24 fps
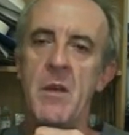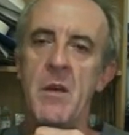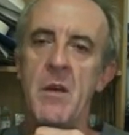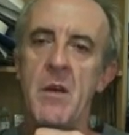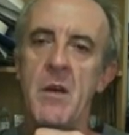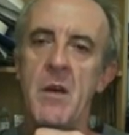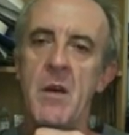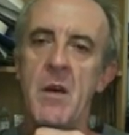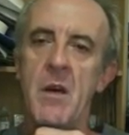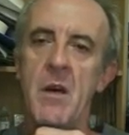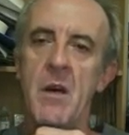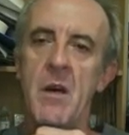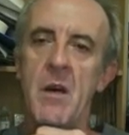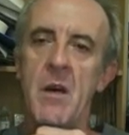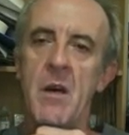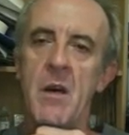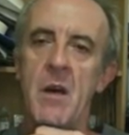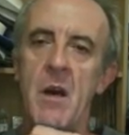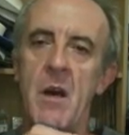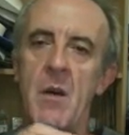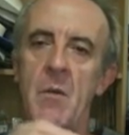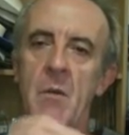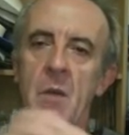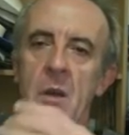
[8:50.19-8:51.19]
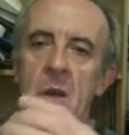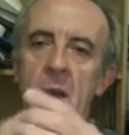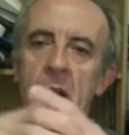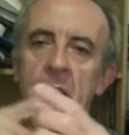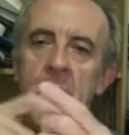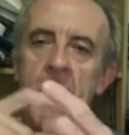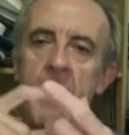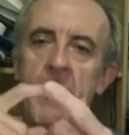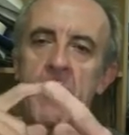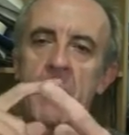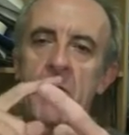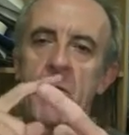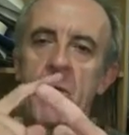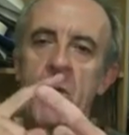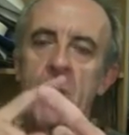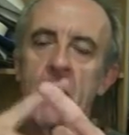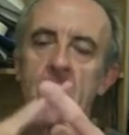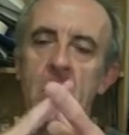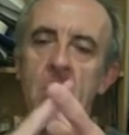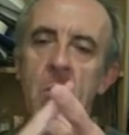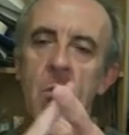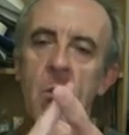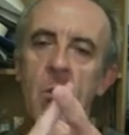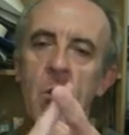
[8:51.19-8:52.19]
I want to have
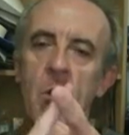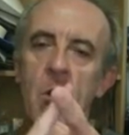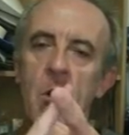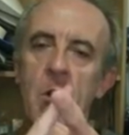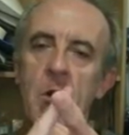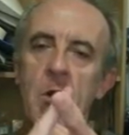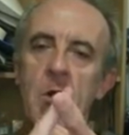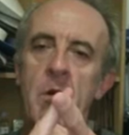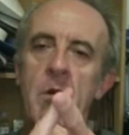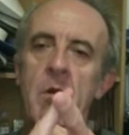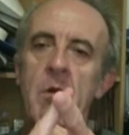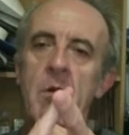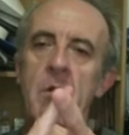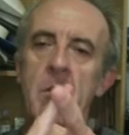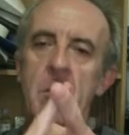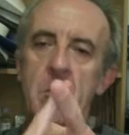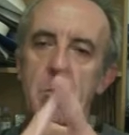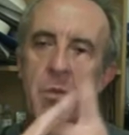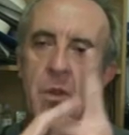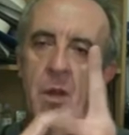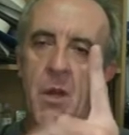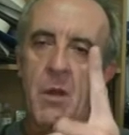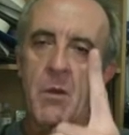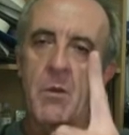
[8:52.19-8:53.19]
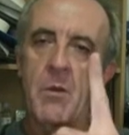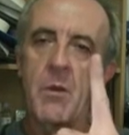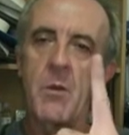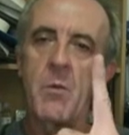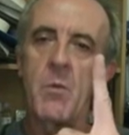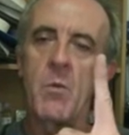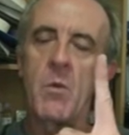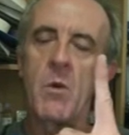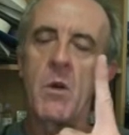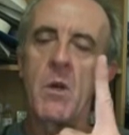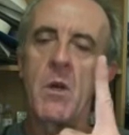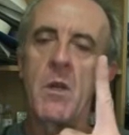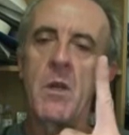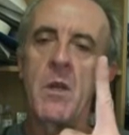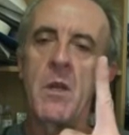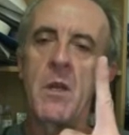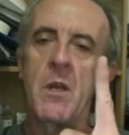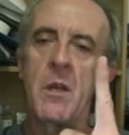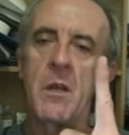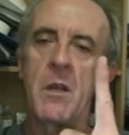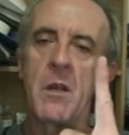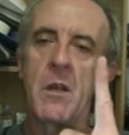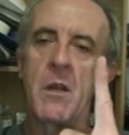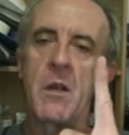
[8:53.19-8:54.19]
water, priority one
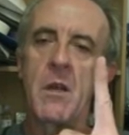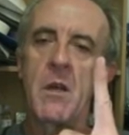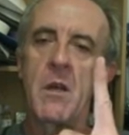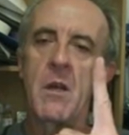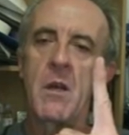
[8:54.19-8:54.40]
here,